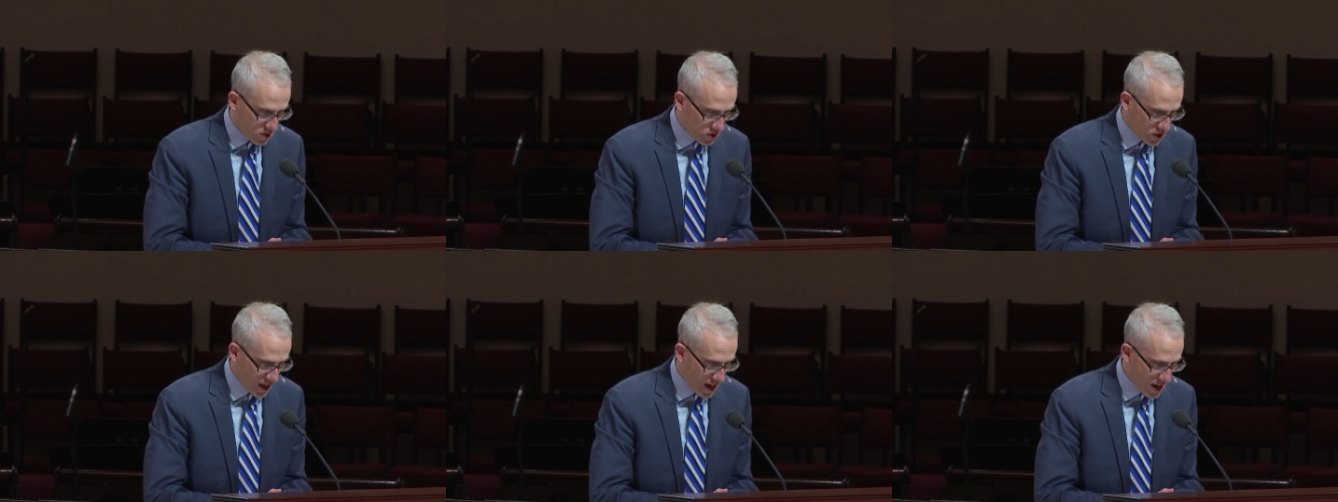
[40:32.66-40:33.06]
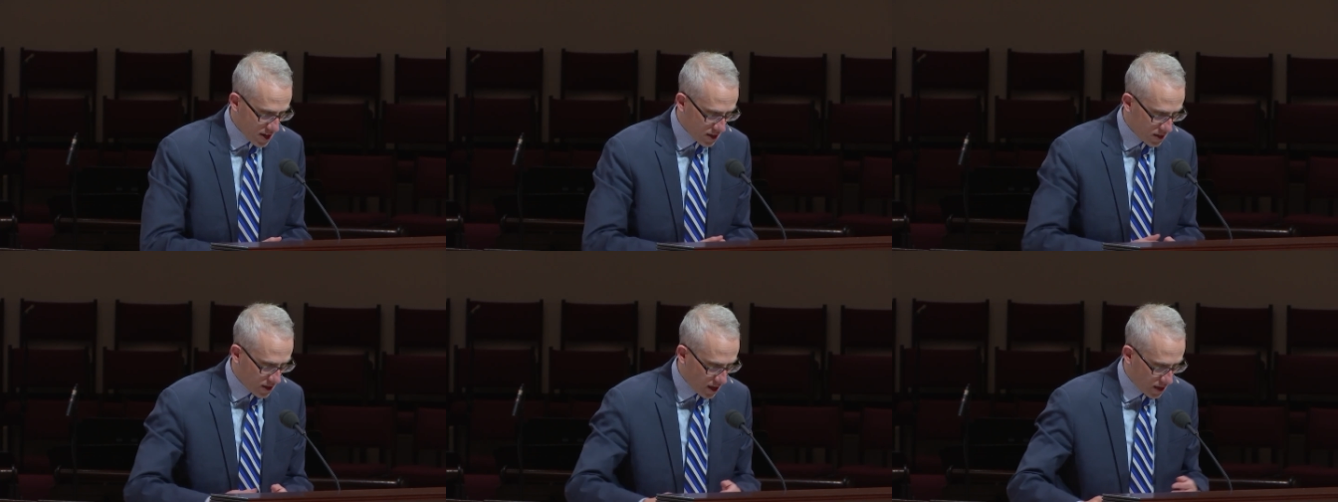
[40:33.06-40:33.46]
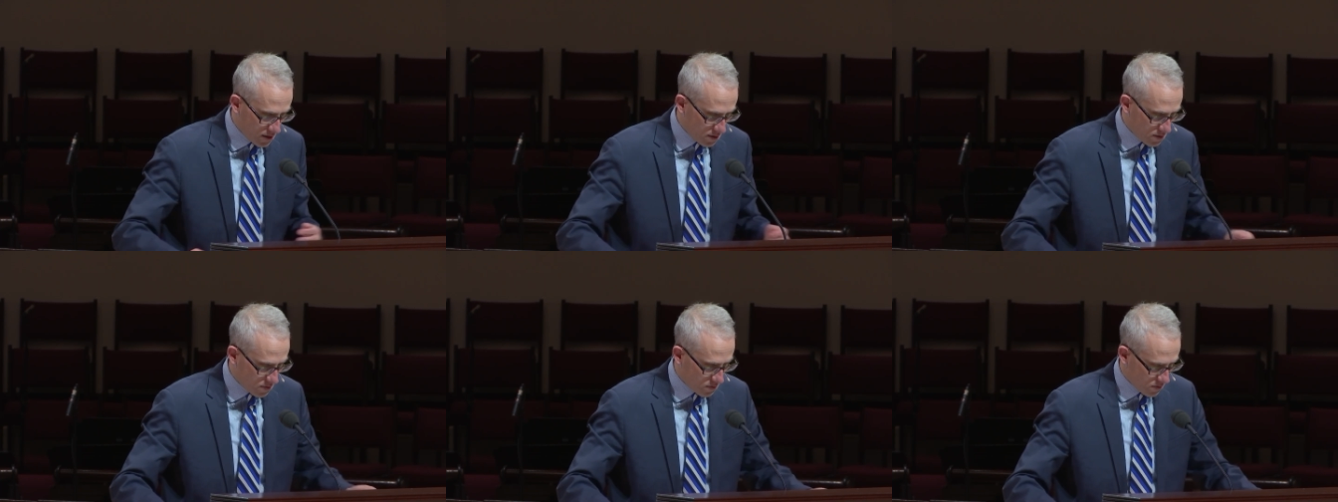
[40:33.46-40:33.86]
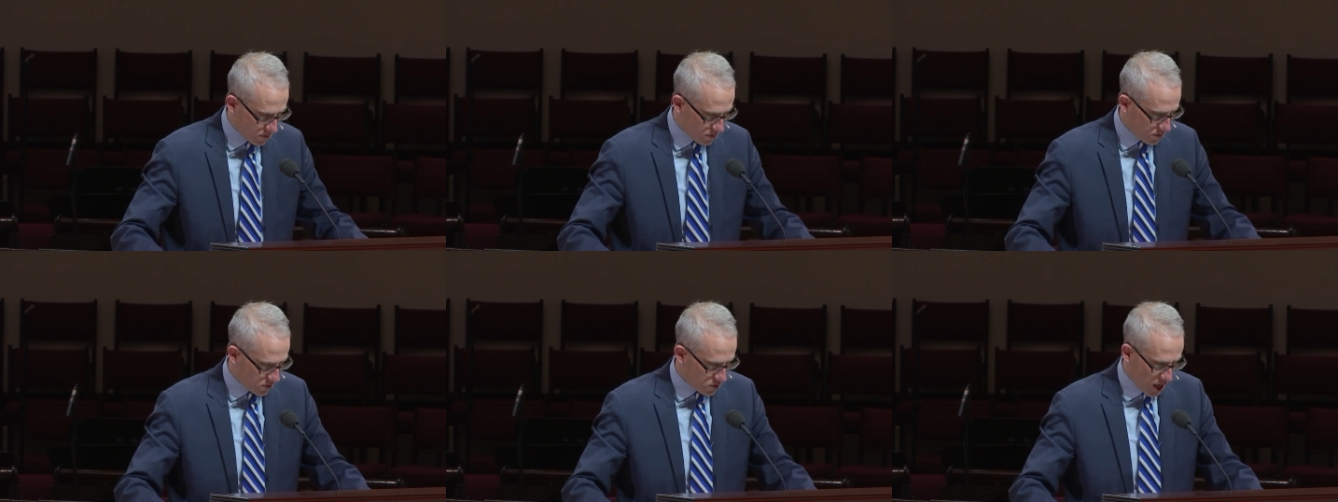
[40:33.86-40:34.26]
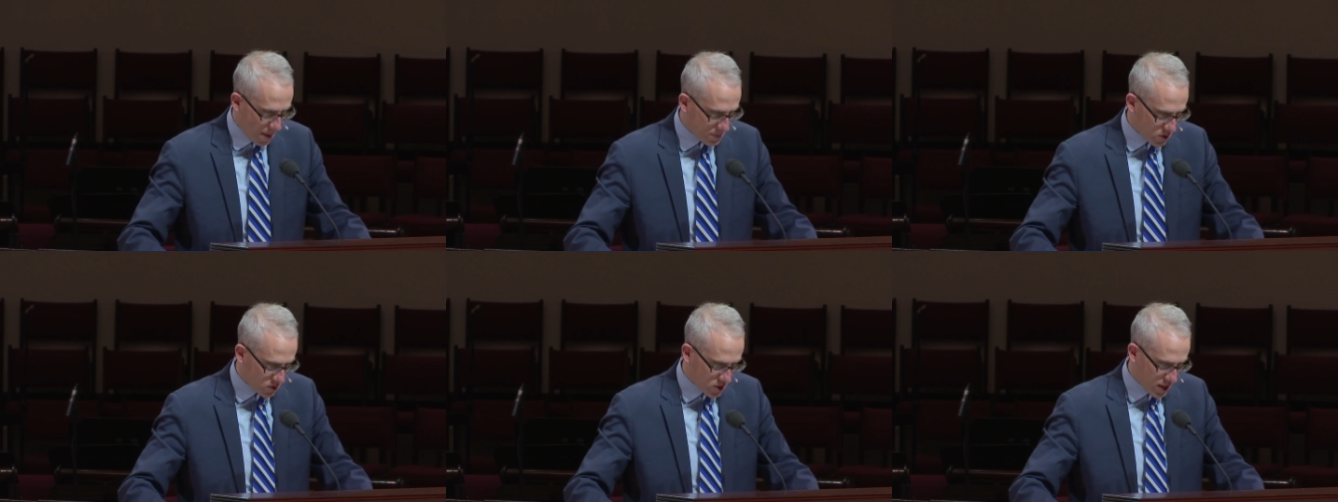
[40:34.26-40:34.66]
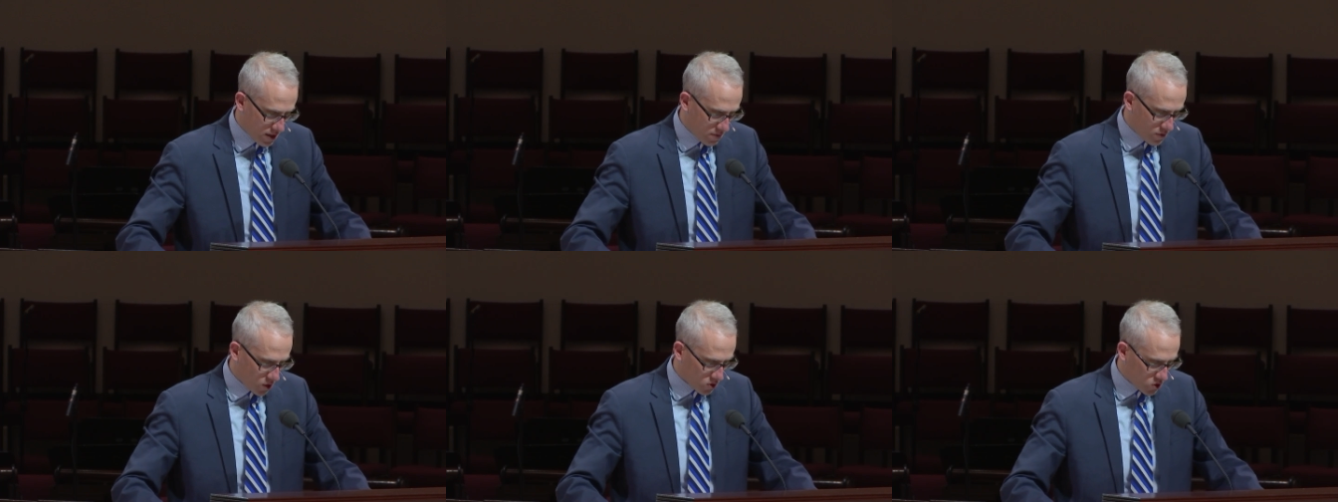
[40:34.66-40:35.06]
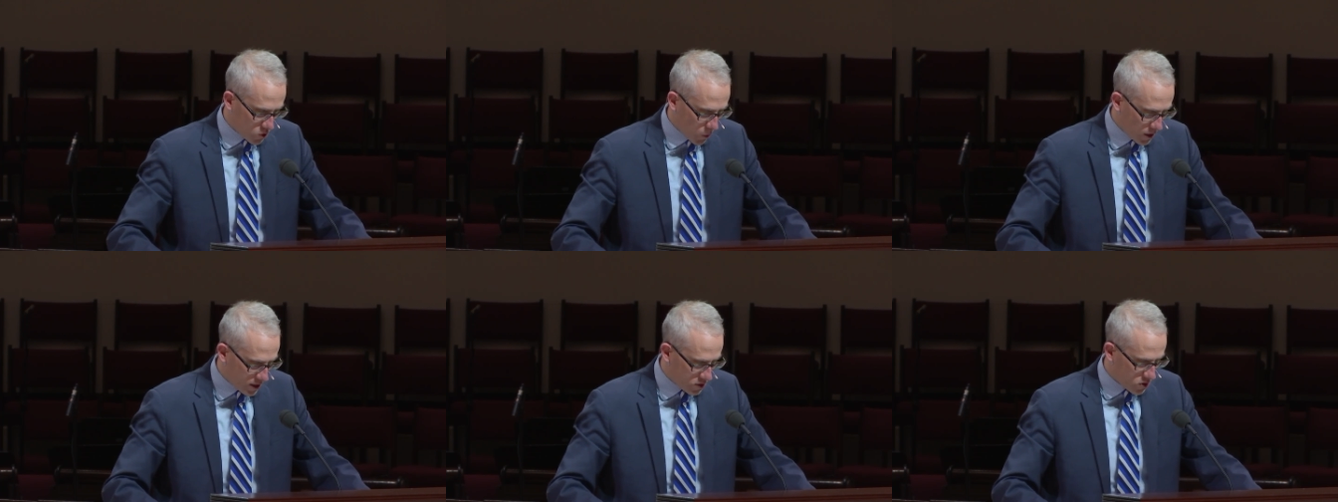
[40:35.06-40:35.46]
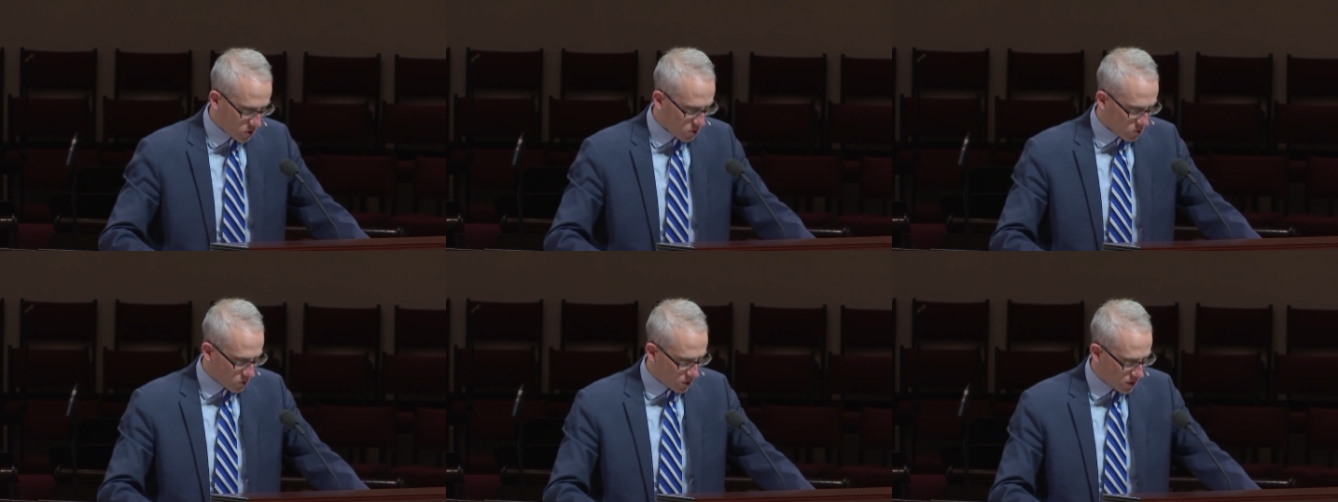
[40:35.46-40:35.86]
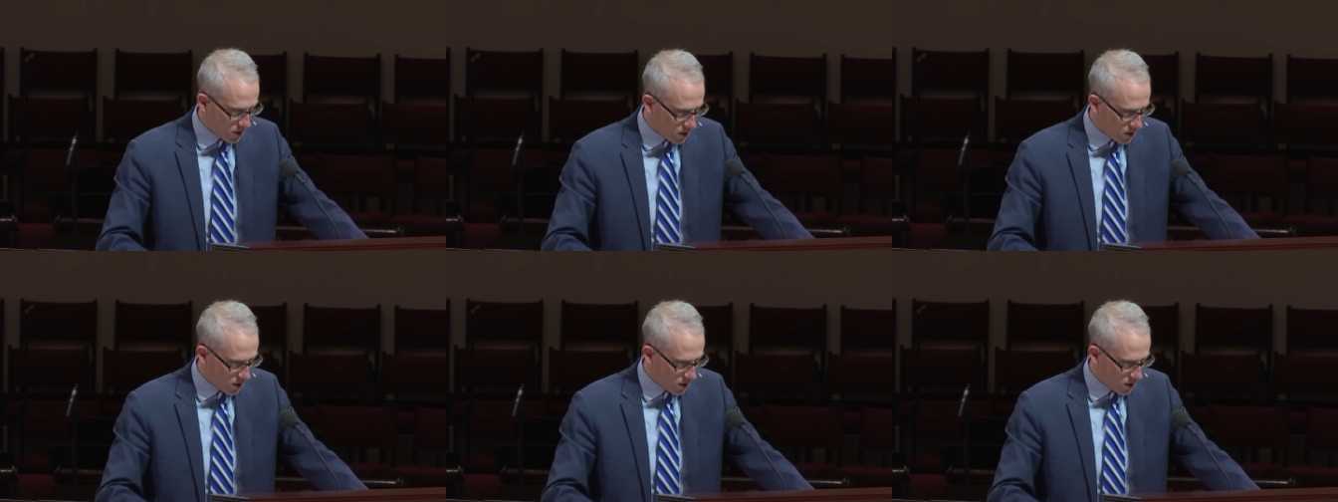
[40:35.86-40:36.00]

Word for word: said in chapter 10, verse 22.